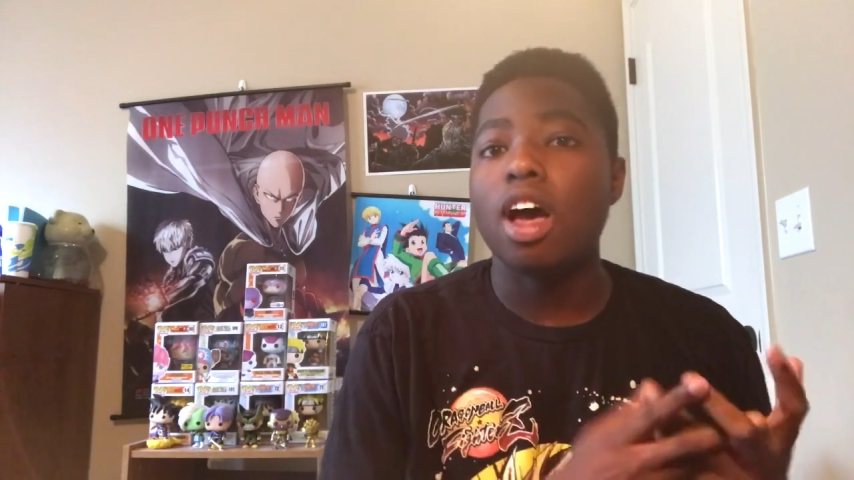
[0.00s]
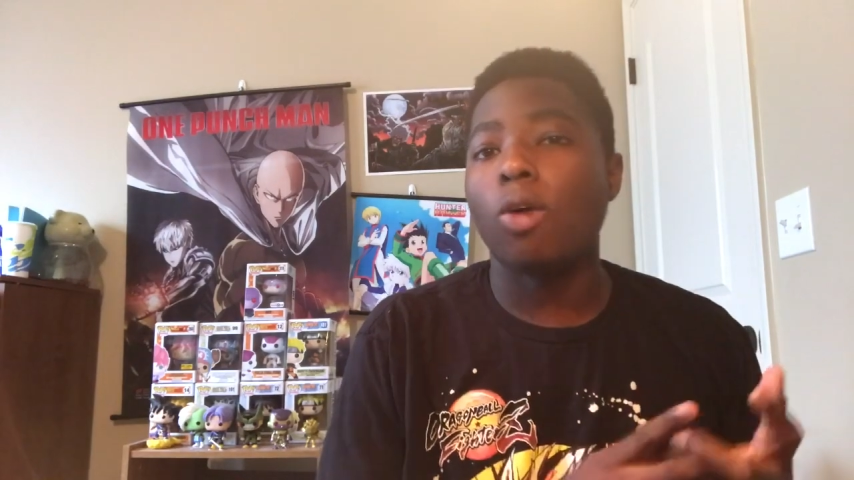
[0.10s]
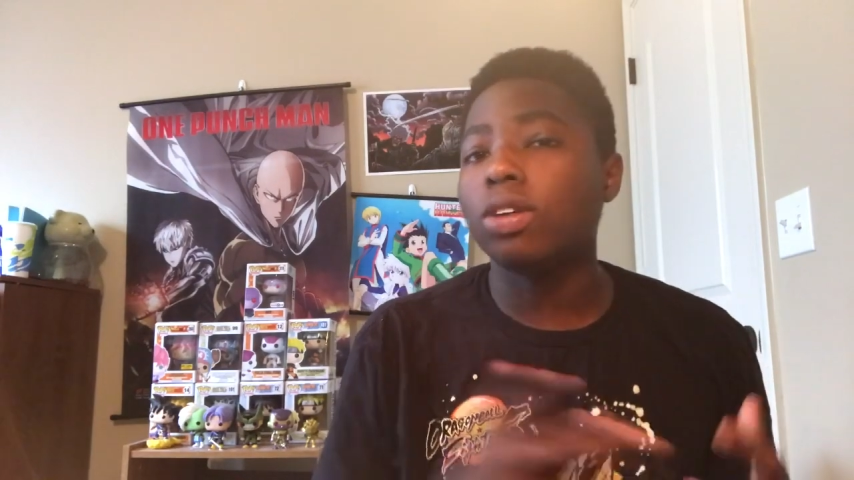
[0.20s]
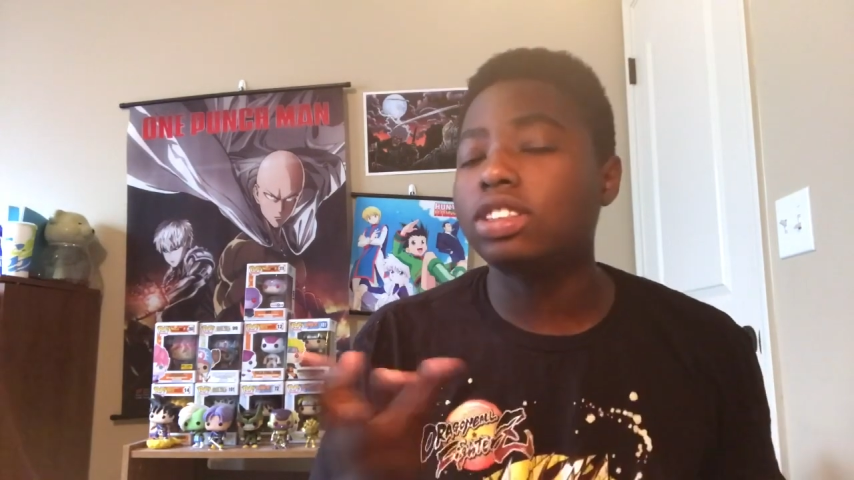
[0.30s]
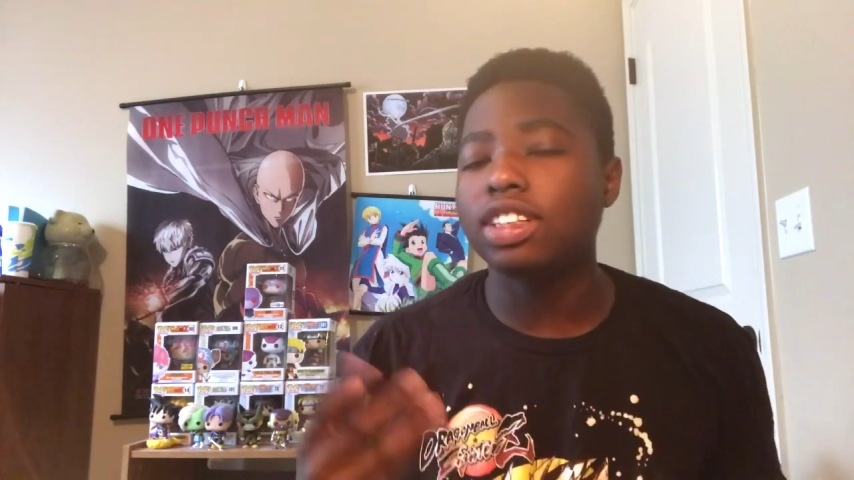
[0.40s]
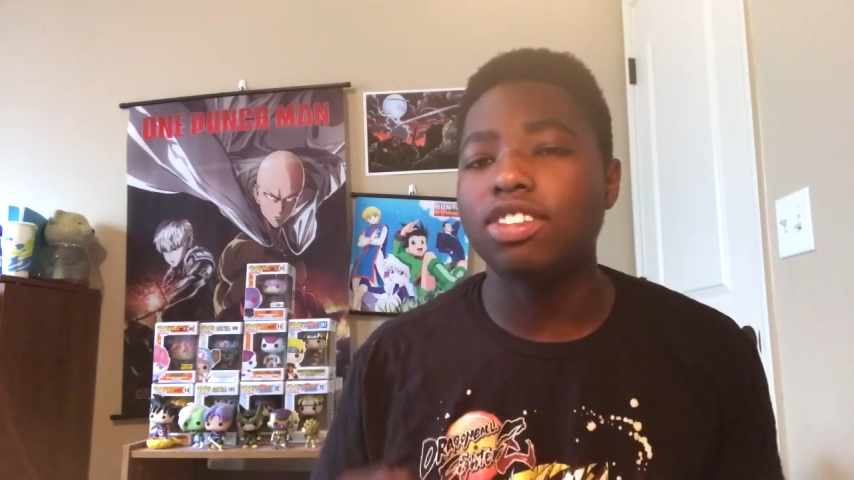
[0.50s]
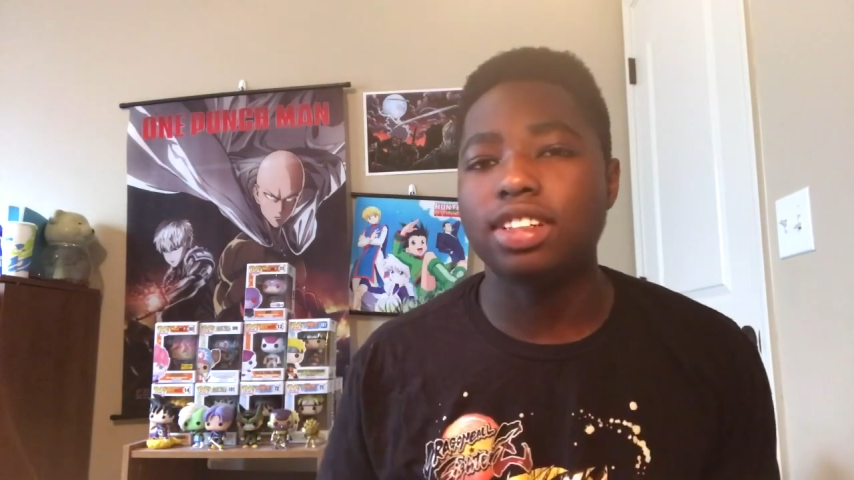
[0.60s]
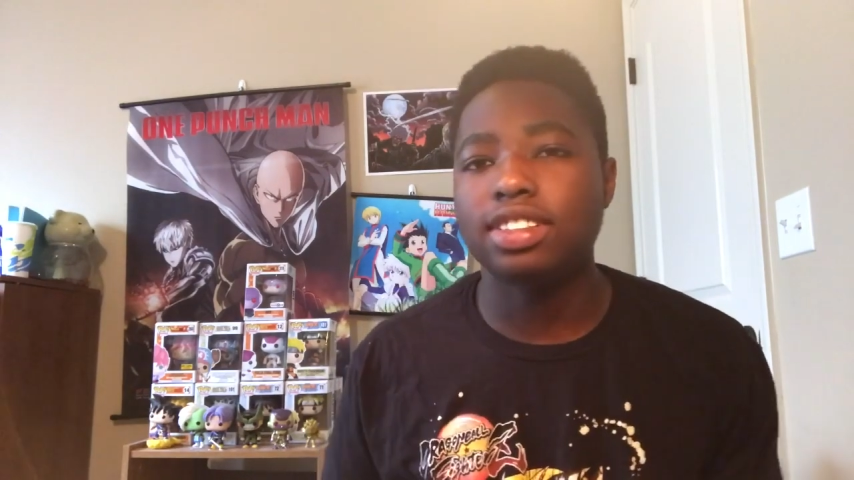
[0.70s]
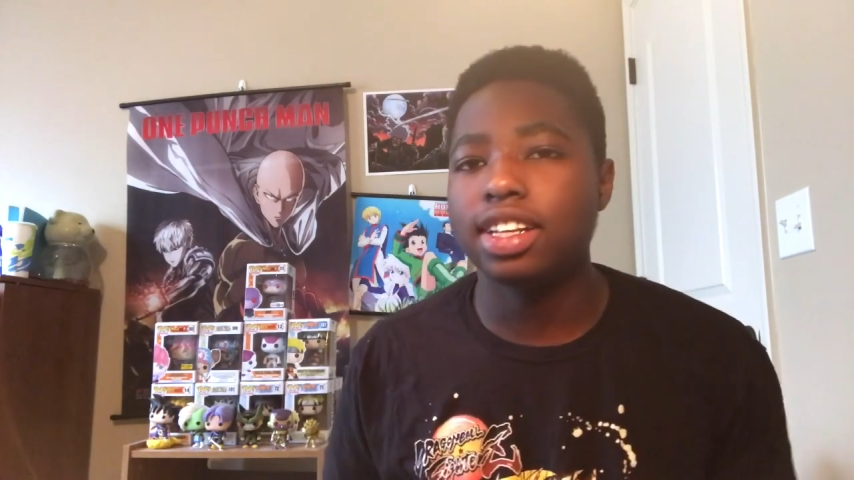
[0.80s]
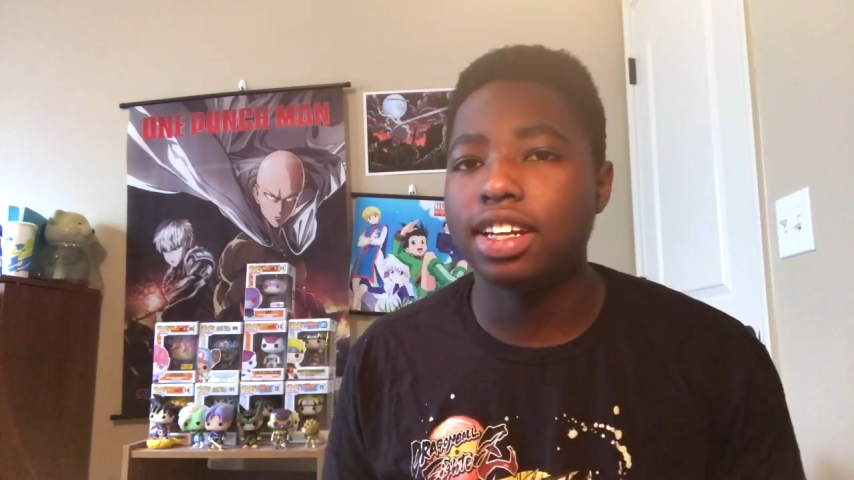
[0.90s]
I wish they
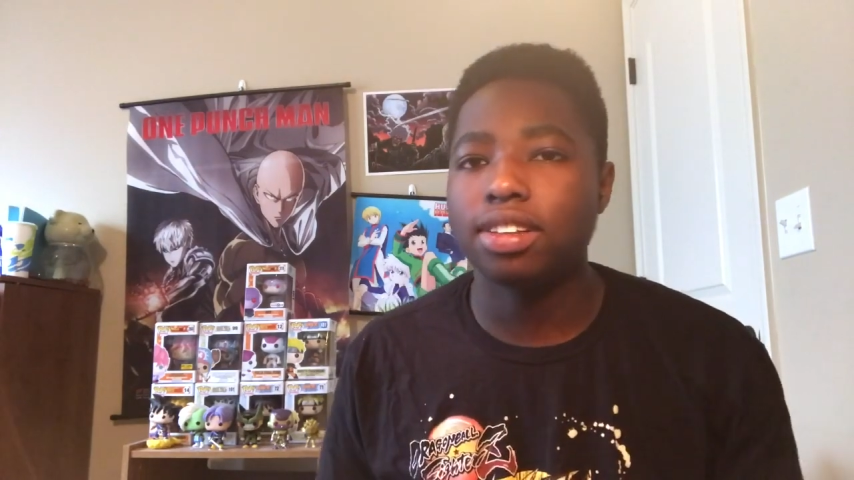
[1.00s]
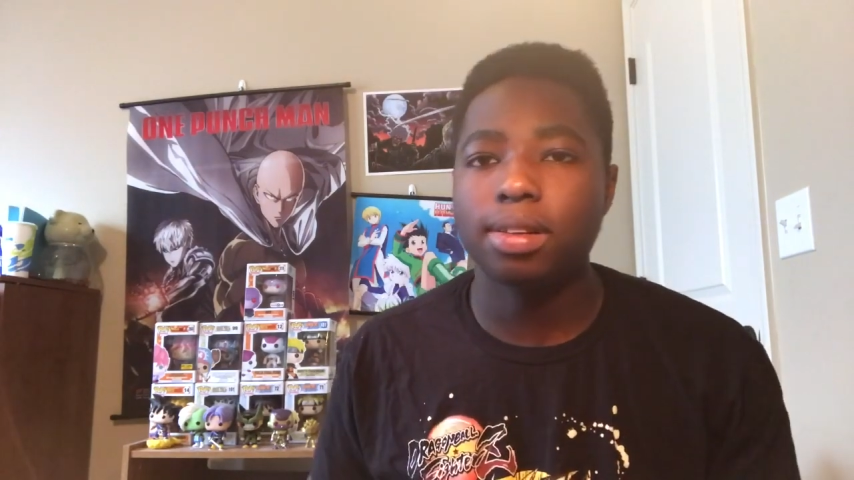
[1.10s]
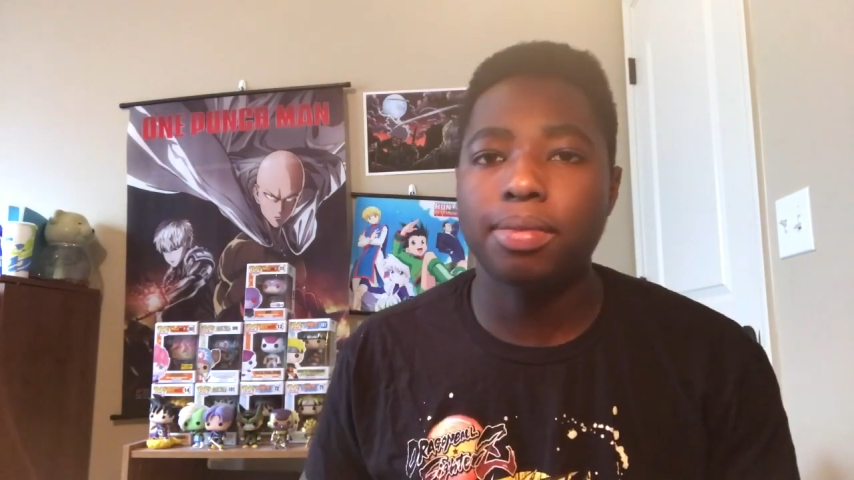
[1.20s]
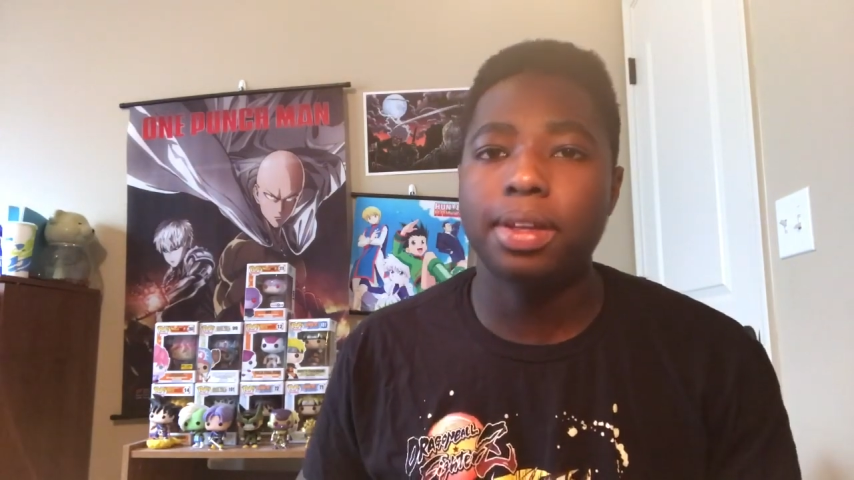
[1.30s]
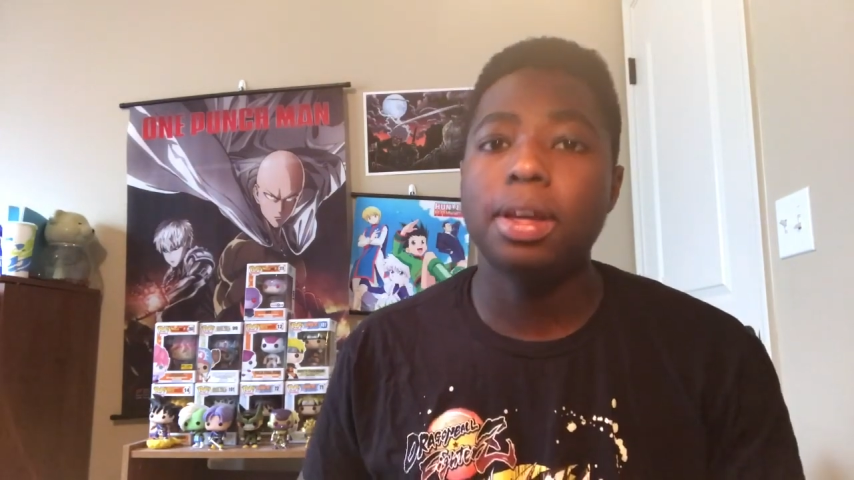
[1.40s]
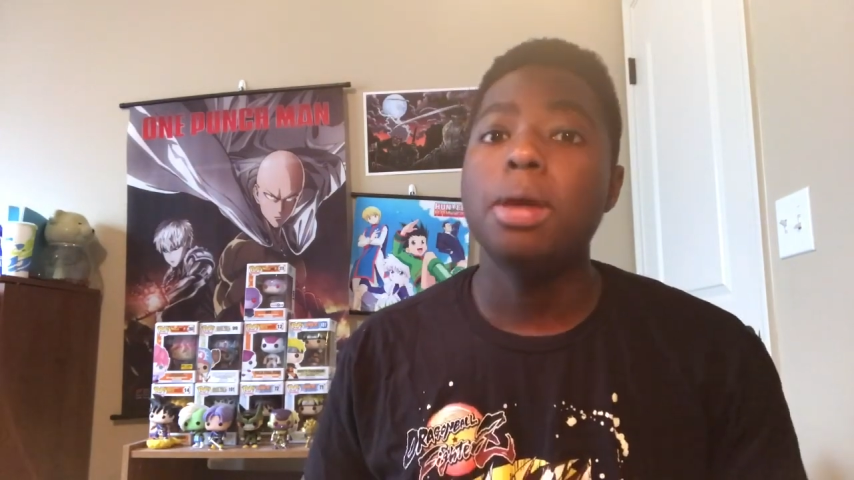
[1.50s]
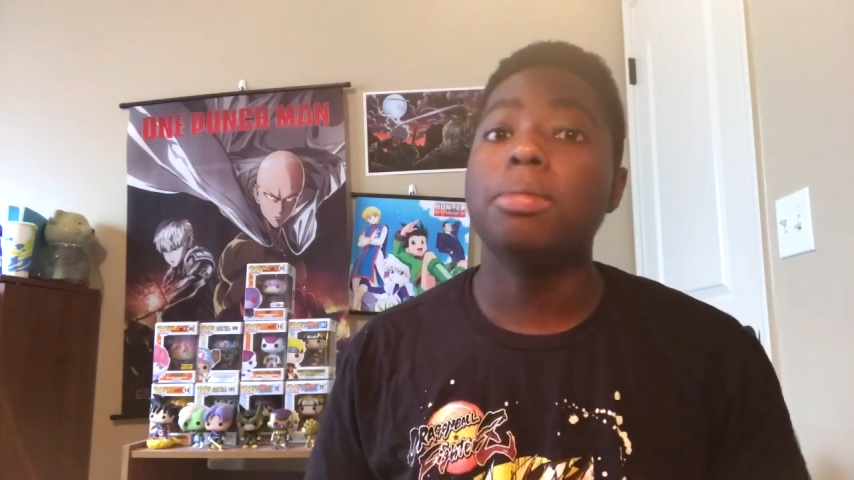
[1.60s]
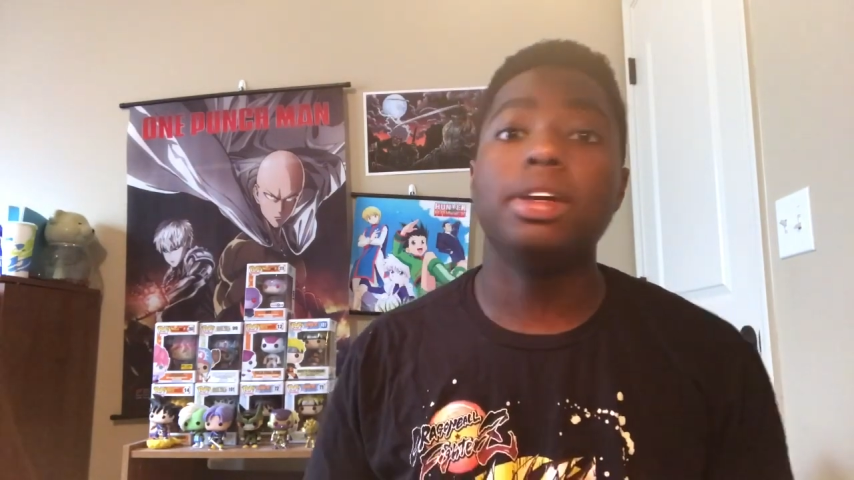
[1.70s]
would have said it or something.